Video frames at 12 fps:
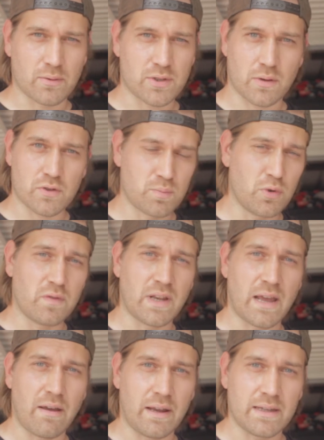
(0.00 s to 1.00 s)
So smoothing
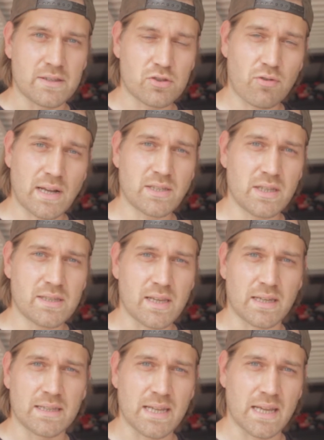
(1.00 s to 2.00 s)
out any scratches,
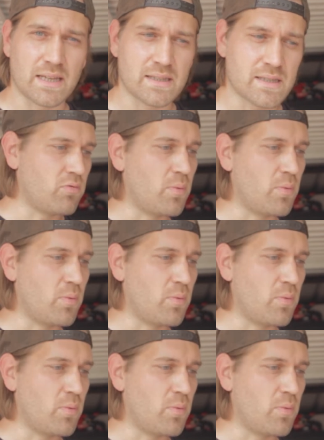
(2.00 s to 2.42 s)
any dings,